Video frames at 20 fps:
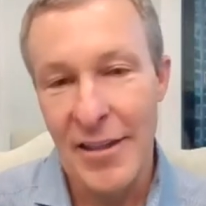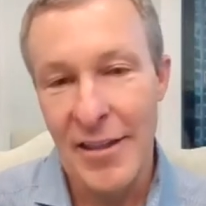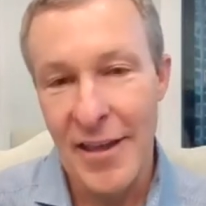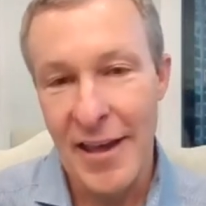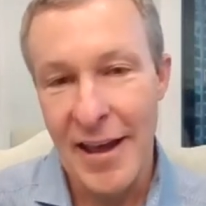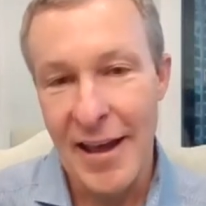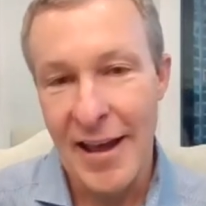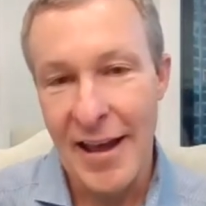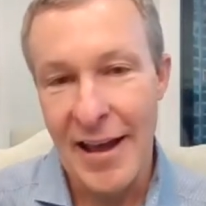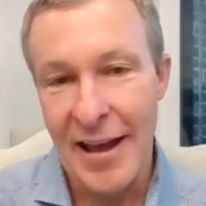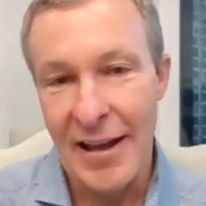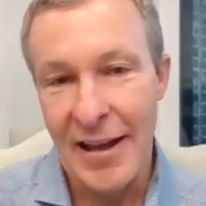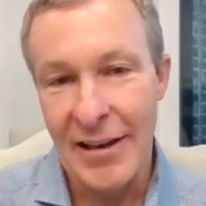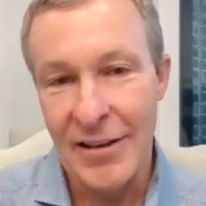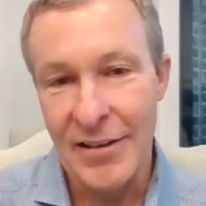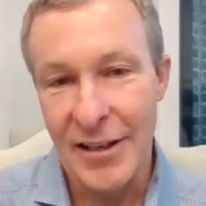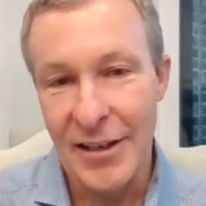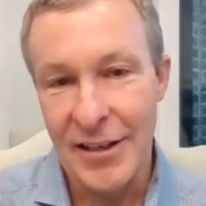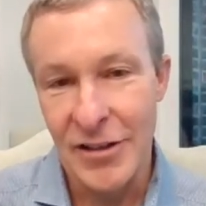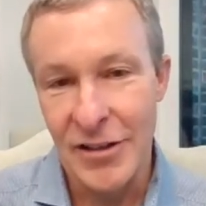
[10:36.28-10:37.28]

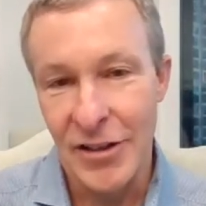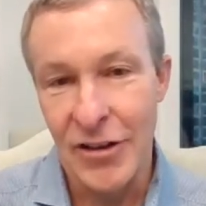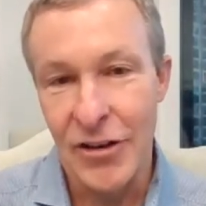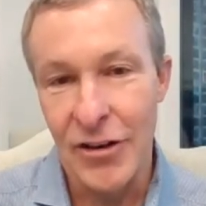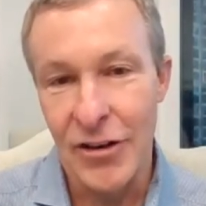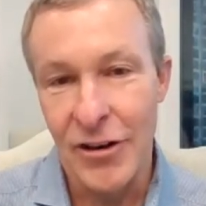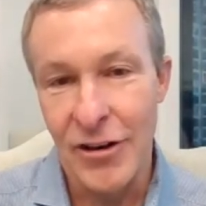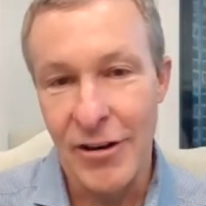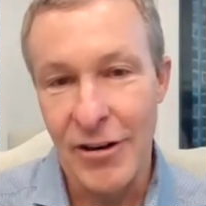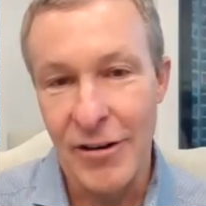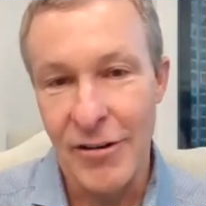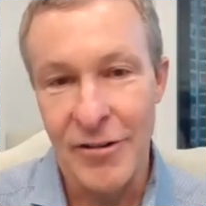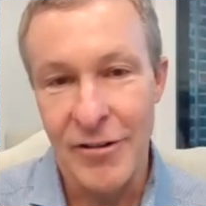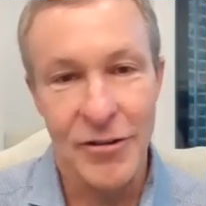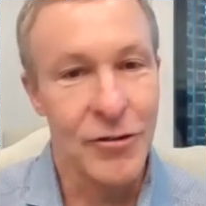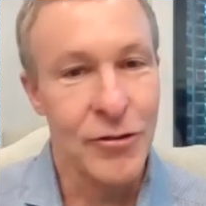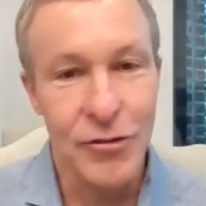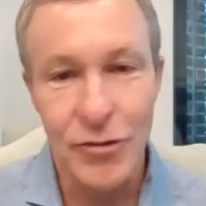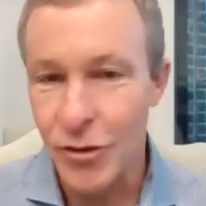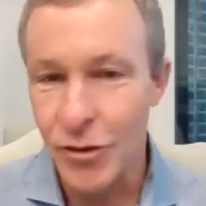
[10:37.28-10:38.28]
that you learn
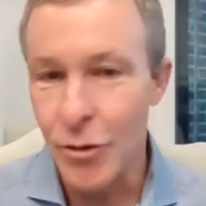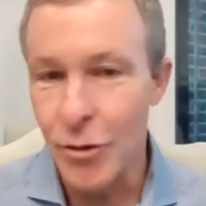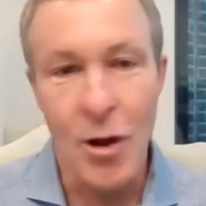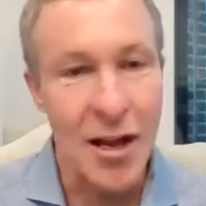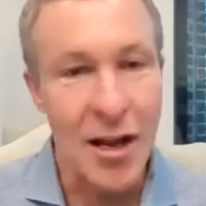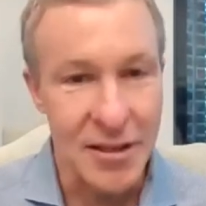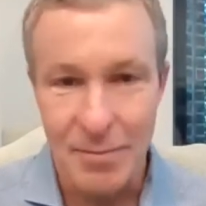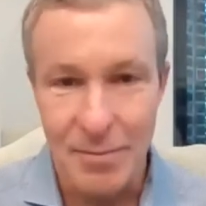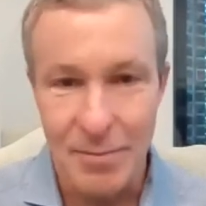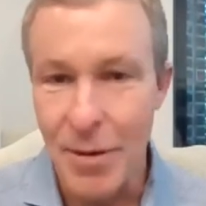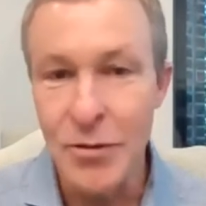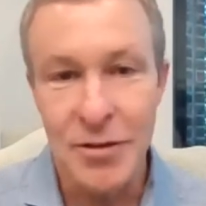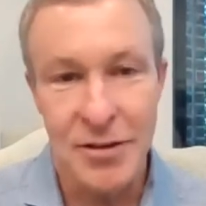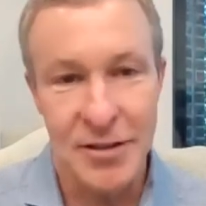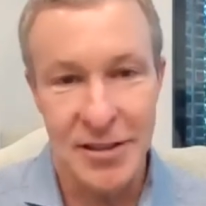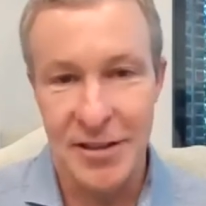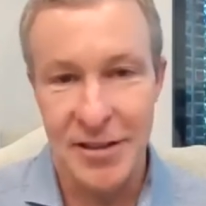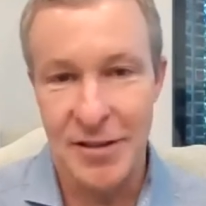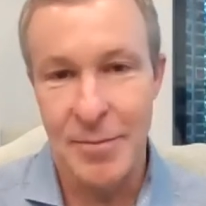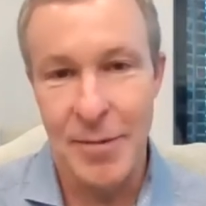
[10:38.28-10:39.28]
through
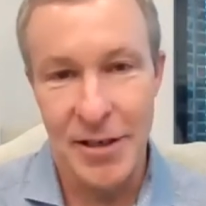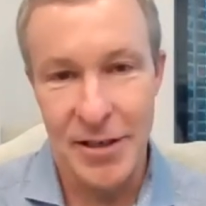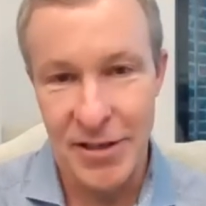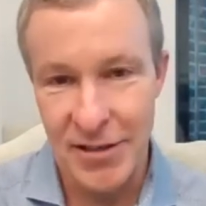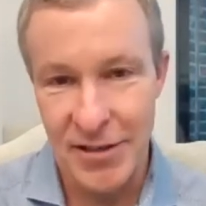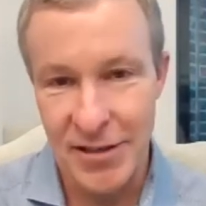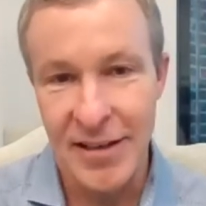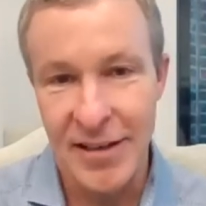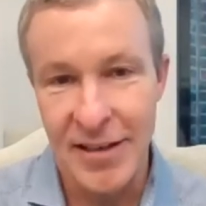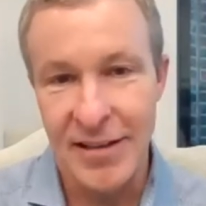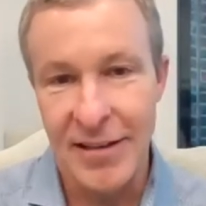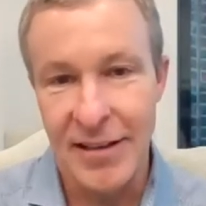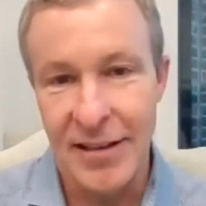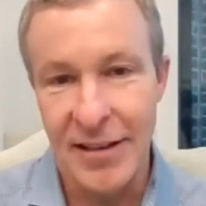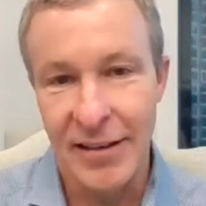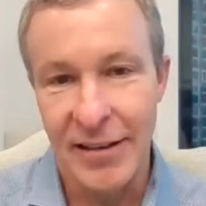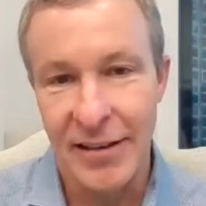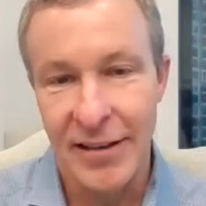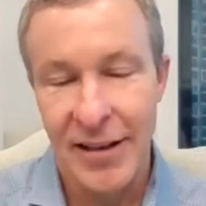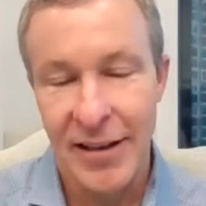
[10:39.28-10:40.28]
osmosis as much as
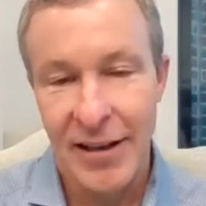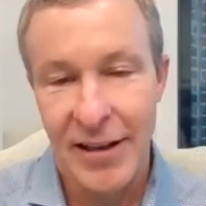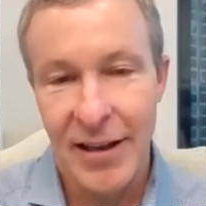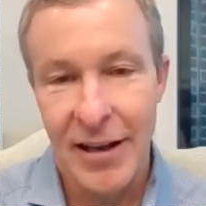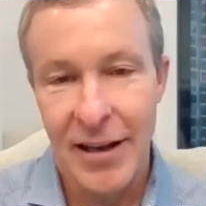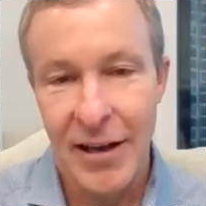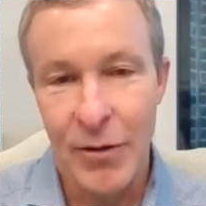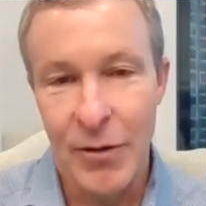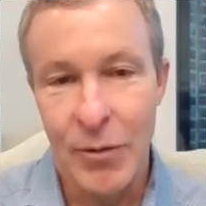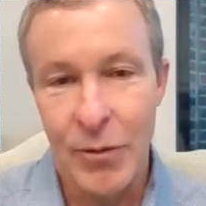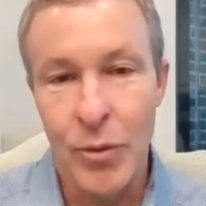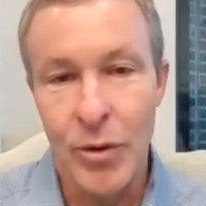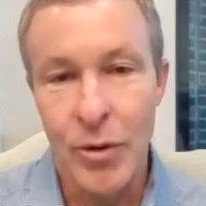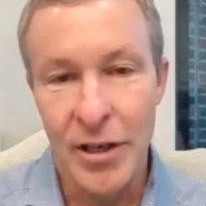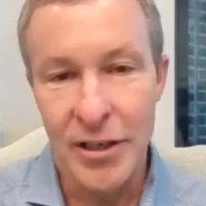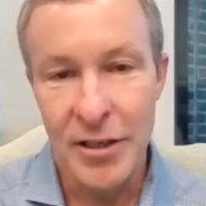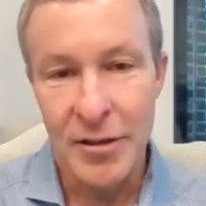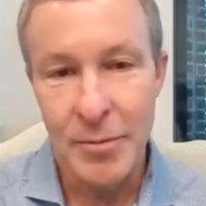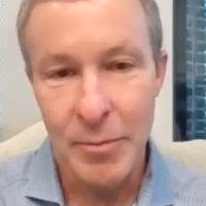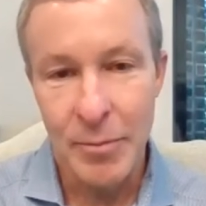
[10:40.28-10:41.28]
anything
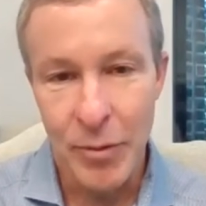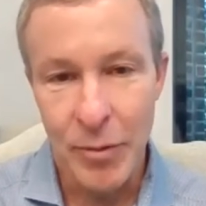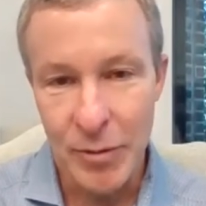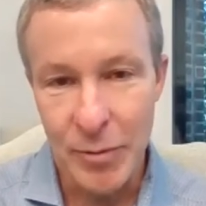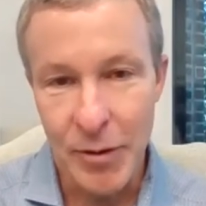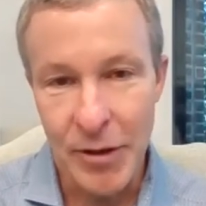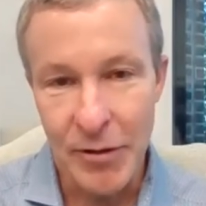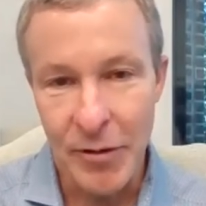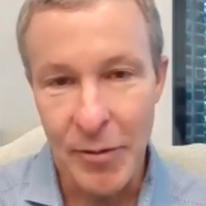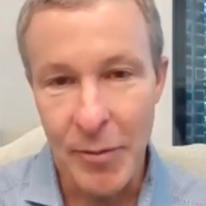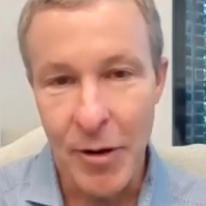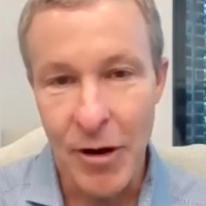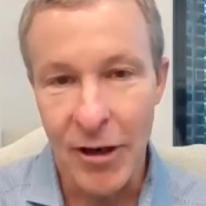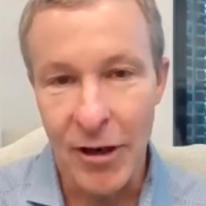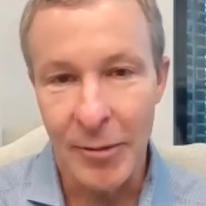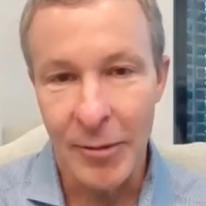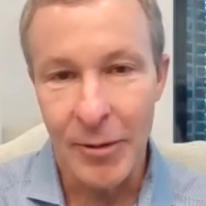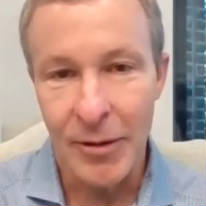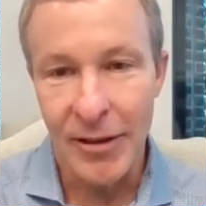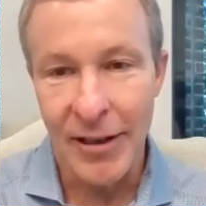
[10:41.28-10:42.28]
was pretty
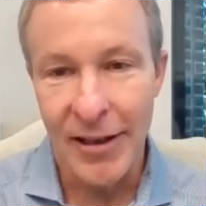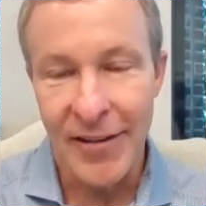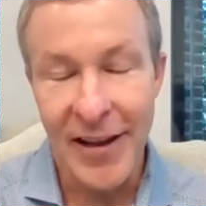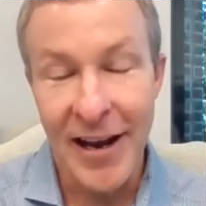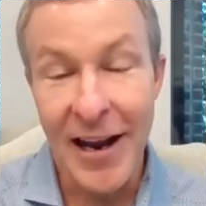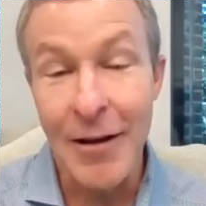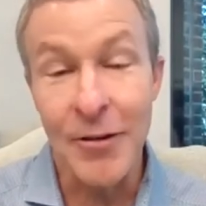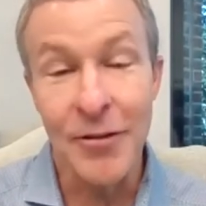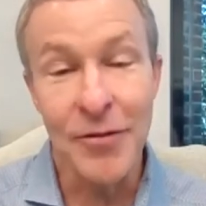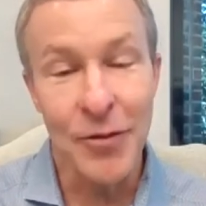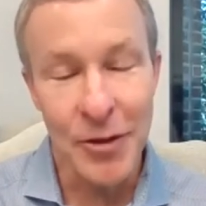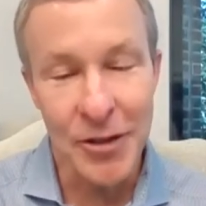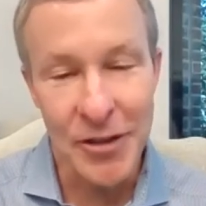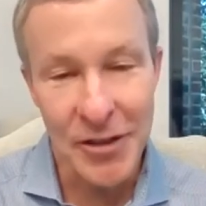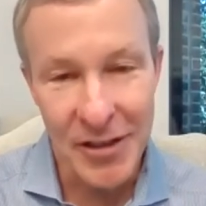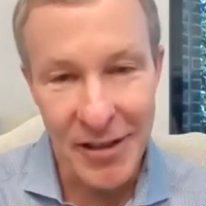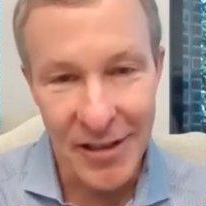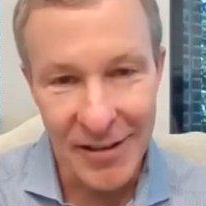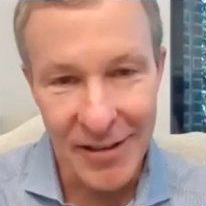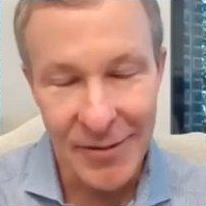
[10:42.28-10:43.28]
remarkable. And then I was
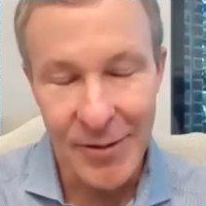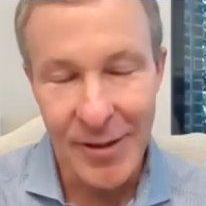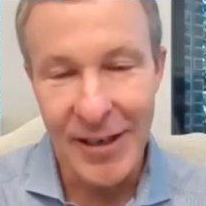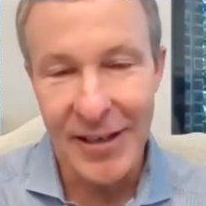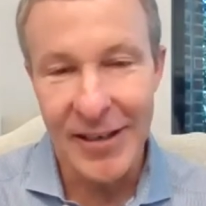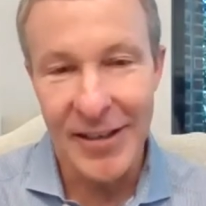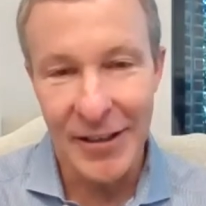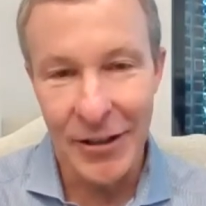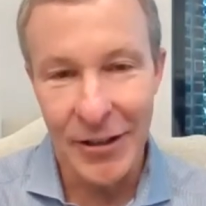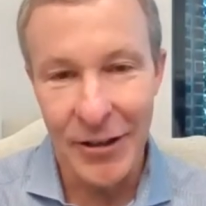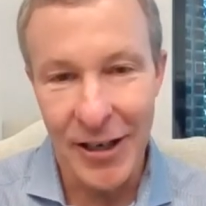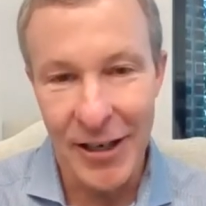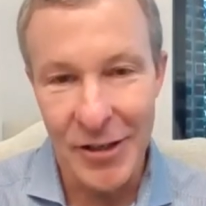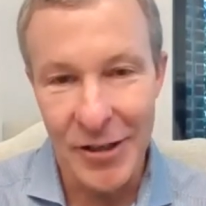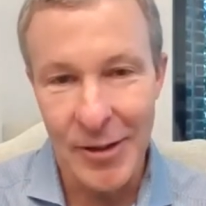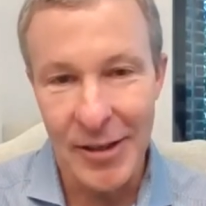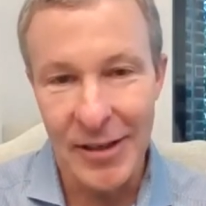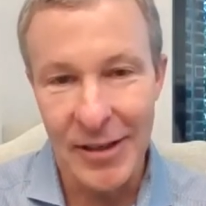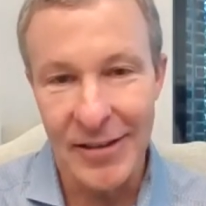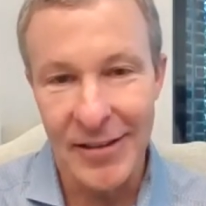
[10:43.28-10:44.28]
fortunate when I did
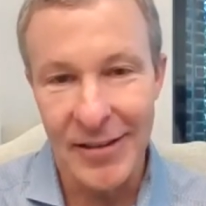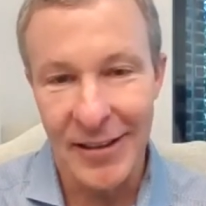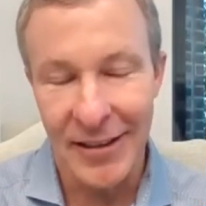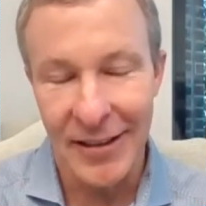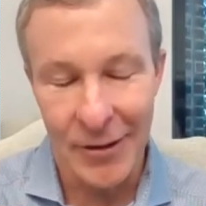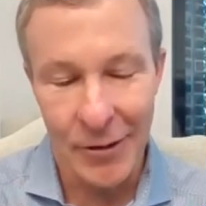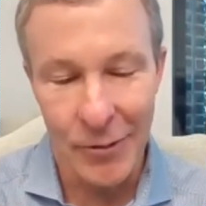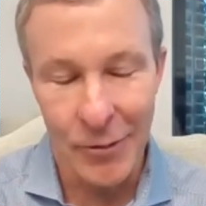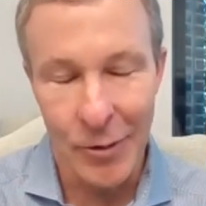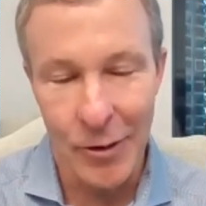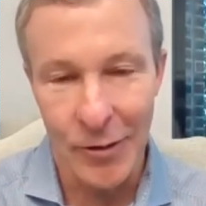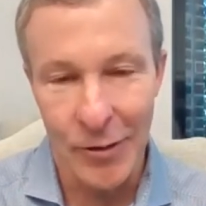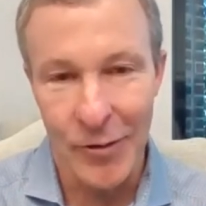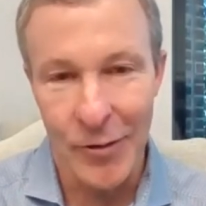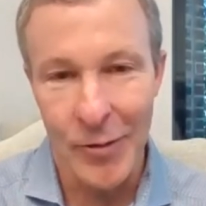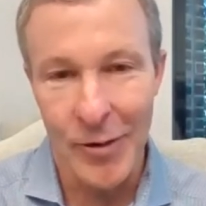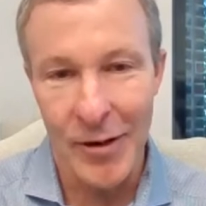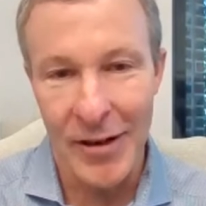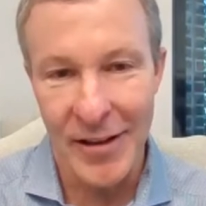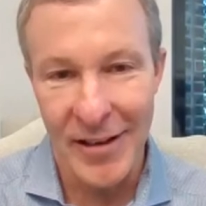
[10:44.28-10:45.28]
graduate to go work
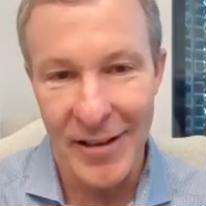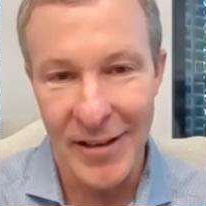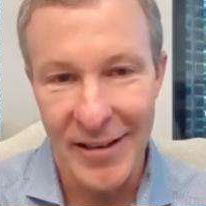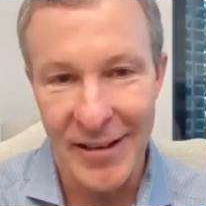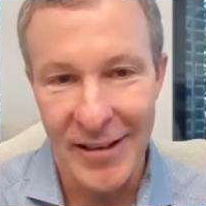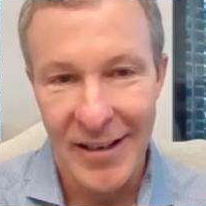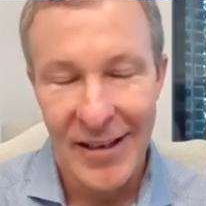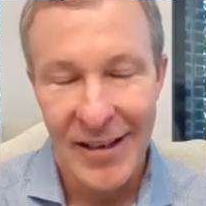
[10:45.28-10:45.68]
for one of the